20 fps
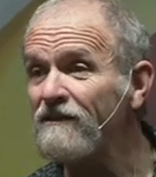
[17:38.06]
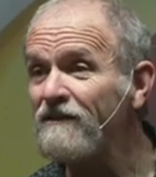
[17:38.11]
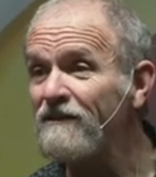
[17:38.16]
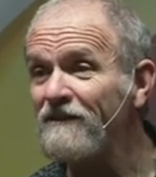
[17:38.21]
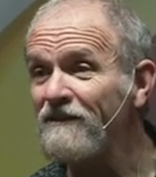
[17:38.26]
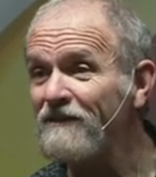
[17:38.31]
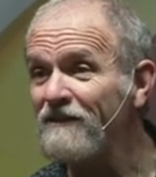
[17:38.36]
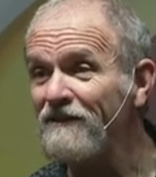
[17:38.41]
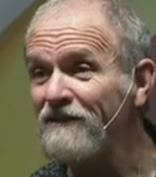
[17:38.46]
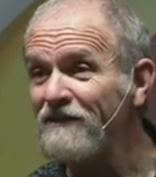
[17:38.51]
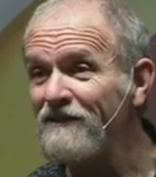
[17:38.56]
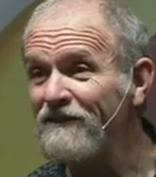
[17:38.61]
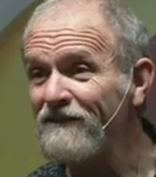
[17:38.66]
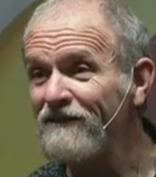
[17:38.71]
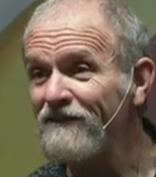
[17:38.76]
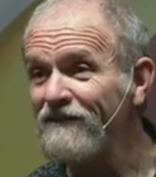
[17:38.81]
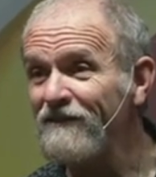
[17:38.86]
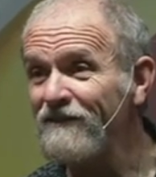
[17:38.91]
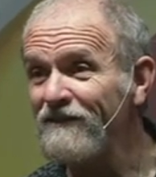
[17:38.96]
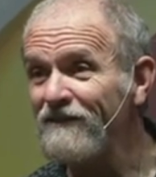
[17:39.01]
the problem is
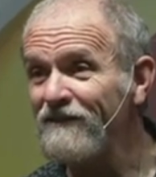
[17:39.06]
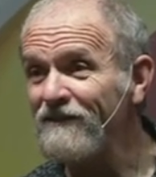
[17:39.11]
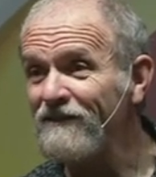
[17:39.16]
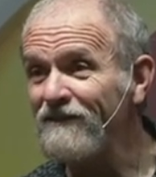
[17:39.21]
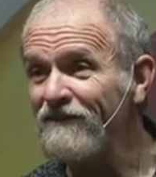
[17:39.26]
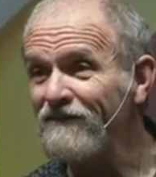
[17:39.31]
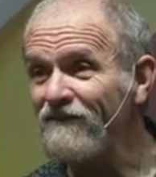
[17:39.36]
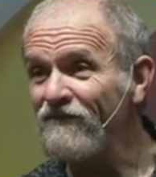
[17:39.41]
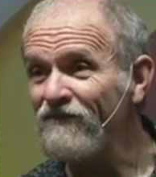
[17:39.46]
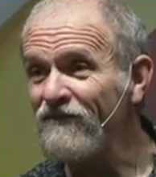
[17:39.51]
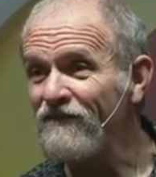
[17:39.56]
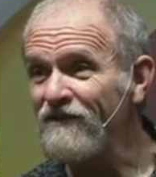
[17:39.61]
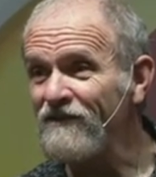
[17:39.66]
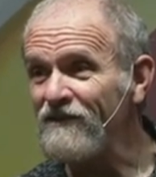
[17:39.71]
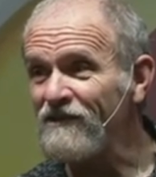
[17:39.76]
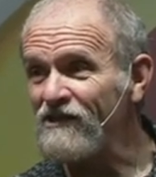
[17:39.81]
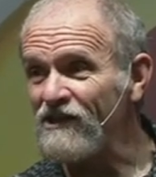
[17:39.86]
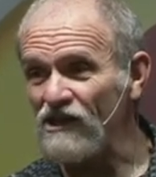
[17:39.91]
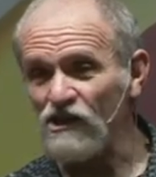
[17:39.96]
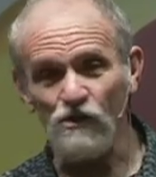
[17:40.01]
that you're in the wrong
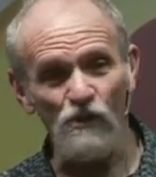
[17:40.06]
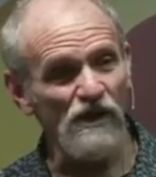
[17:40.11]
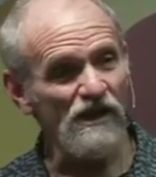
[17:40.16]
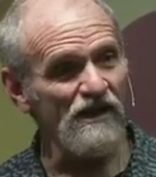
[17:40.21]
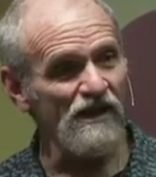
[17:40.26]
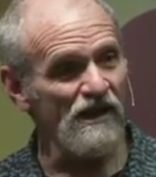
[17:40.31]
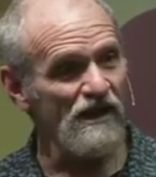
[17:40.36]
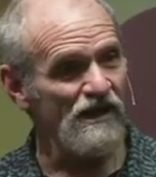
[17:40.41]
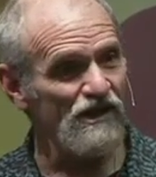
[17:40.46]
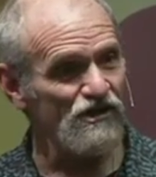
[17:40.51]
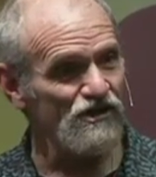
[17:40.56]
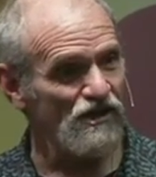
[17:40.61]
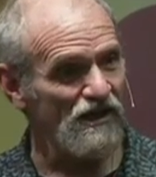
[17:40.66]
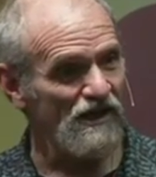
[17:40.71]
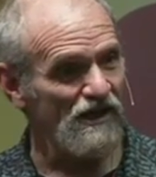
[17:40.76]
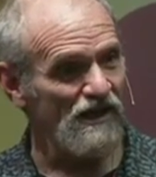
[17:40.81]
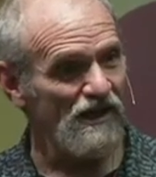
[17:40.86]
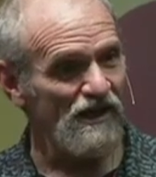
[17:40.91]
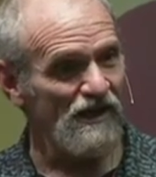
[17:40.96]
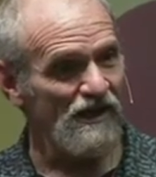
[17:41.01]
church. Eh,
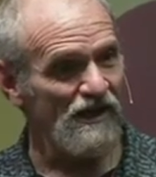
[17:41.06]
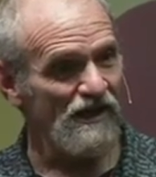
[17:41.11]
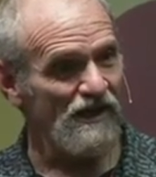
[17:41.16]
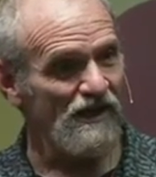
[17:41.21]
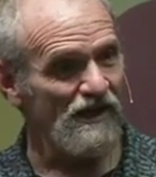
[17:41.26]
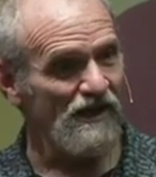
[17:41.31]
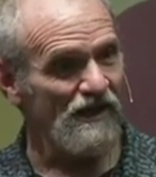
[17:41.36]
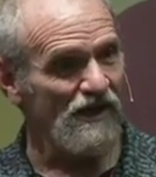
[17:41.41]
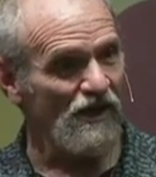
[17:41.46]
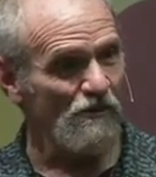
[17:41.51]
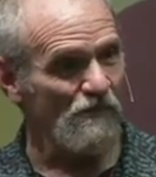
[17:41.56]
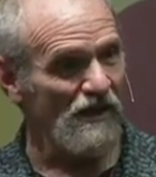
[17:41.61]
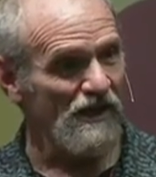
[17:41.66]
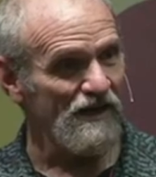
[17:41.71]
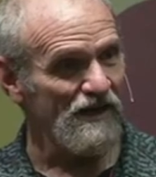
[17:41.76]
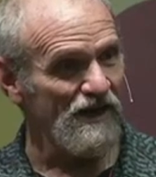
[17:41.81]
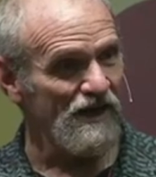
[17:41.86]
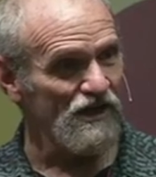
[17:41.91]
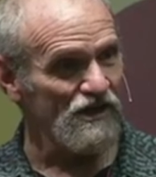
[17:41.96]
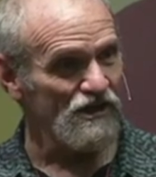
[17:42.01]
if you're
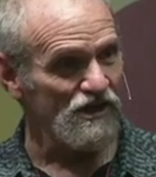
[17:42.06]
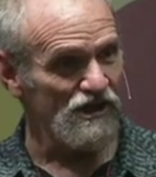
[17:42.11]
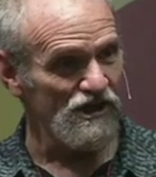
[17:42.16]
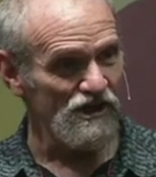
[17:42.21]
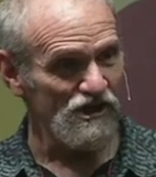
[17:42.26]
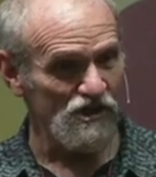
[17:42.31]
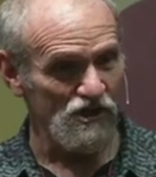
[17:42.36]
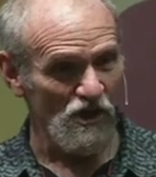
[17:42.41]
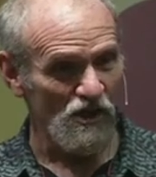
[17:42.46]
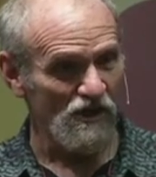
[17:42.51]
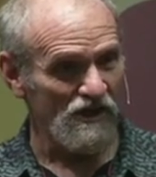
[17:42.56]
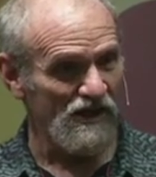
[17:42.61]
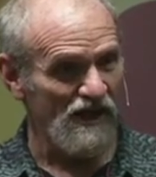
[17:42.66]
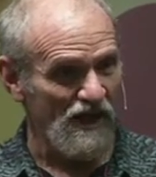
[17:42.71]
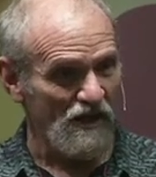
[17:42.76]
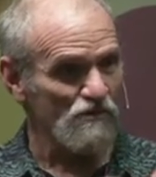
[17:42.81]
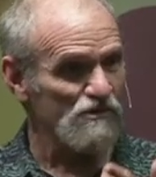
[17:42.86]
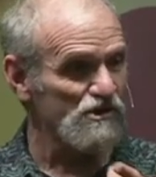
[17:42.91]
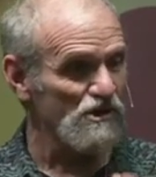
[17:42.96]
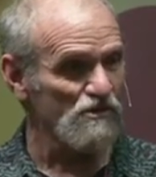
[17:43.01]
a church,
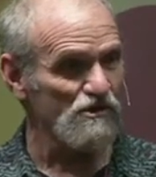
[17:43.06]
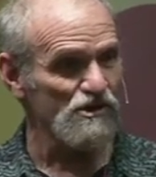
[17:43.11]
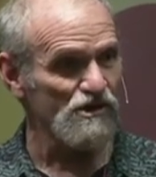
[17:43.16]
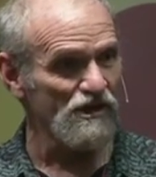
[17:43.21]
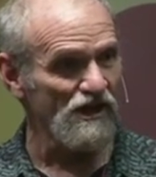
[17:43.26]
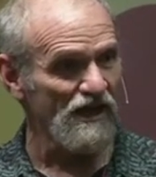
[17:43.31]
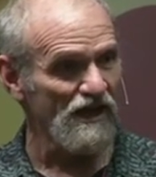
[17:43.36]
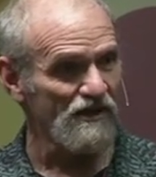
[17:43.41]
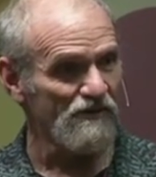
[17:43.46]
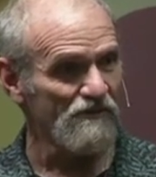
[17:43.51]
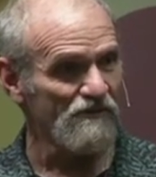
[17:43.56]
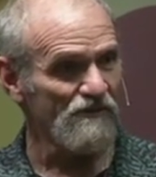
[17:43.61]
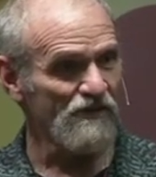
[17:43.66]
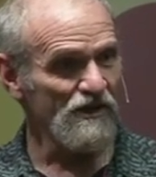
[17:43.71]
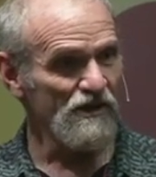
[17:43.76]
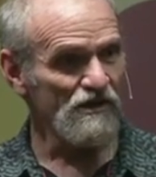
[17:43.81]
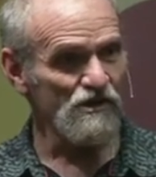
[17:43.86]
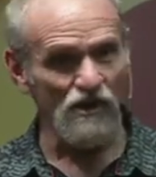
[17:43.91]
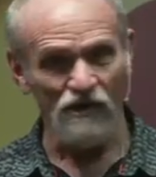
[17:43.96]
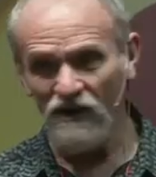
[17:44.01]
it's a
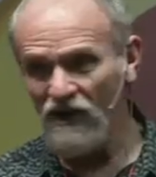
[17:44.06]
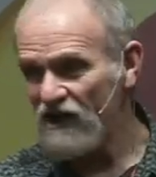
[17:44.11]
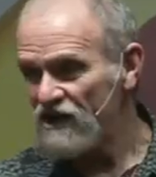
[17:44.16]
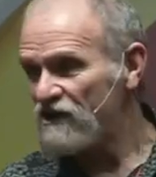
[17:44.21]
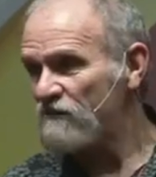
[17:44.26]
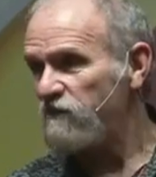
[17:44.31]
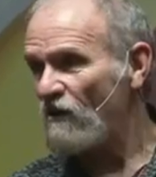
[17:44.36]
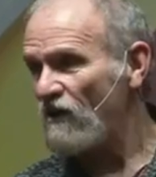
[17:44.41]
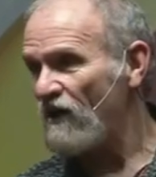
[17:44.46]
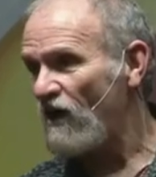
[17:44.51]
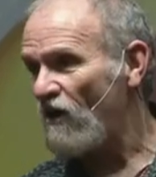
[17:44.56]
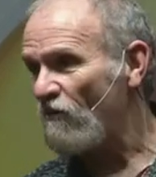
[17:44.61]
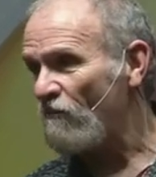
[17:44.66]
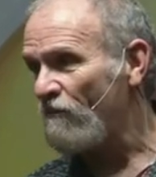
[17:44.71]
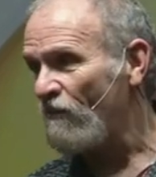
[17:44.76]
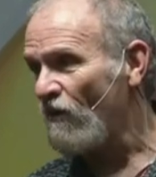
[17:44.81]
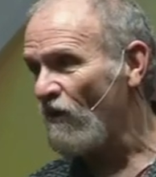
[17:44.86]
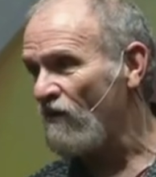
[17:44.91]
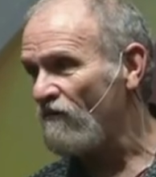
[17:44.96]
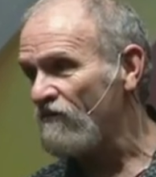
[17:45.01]
church that only wants
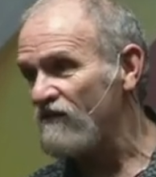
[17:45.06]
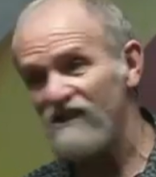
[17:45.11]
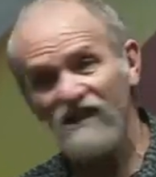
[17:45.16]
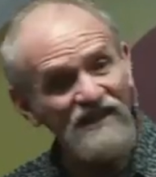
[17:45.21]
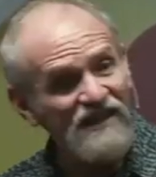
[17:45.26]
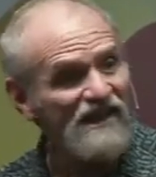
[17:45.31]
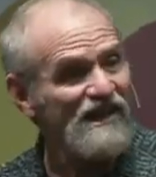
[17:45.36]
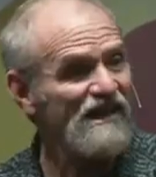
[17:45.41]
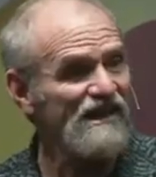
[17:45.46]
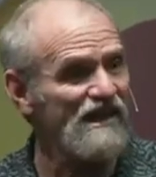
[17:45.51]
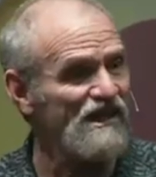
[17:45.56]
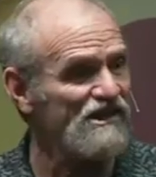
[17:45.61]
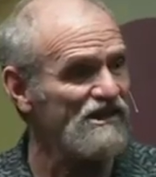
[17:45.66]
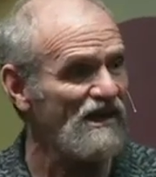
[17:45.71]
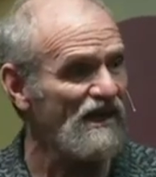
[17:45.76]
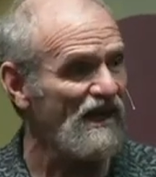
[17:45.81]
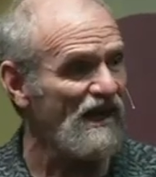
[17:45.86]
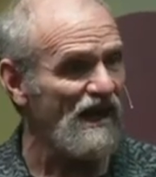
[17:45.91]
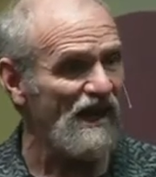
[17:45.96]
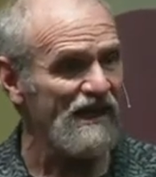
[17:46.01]
your money,
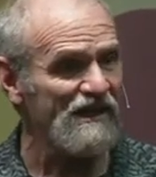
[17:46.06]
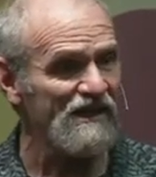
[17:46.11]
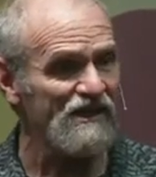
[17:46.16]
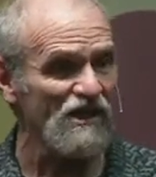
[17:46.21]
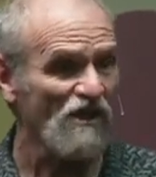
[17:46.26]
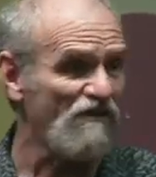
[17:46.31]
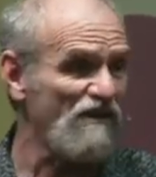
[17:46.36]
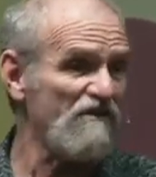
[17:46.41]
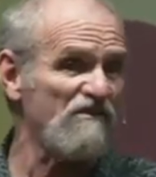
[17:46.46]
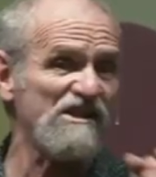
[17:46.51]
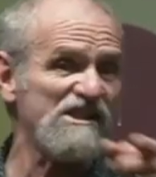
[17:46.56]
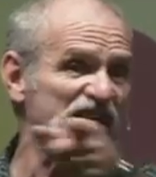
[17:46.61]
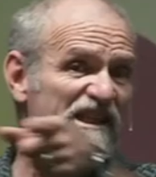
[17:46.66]
only wants to